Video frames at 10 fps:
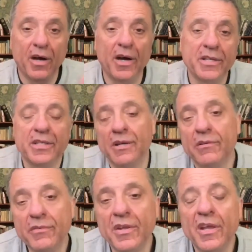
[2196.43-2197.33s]
idea
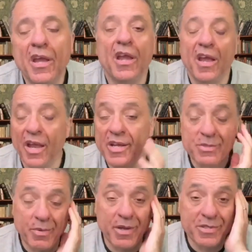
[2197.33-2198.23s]
of the
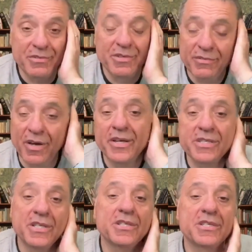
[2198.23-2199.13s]
explosive
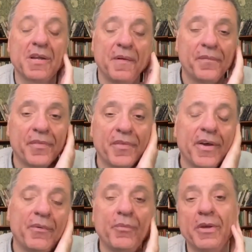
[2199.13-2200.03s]
devices
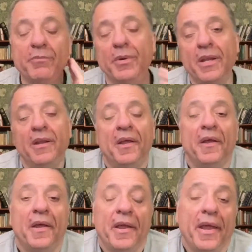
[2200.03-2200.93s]
that we've been
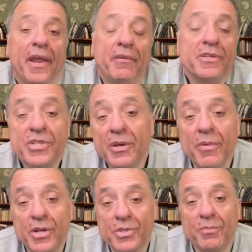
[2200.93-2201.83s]
hearing so
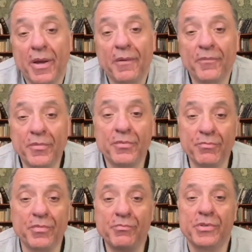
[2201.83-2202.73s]
much about,
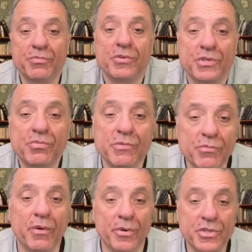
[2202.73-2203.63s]

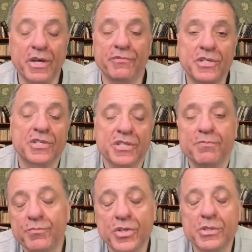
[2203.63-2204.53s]
which I've
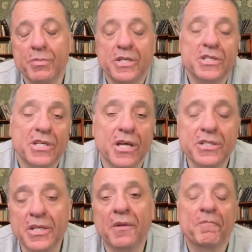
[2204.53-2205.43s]
just been
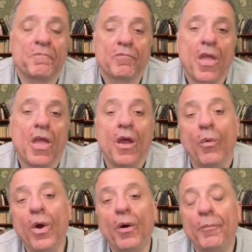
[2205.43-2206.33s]
discussing.
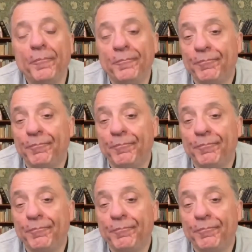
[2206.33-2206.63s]
Well,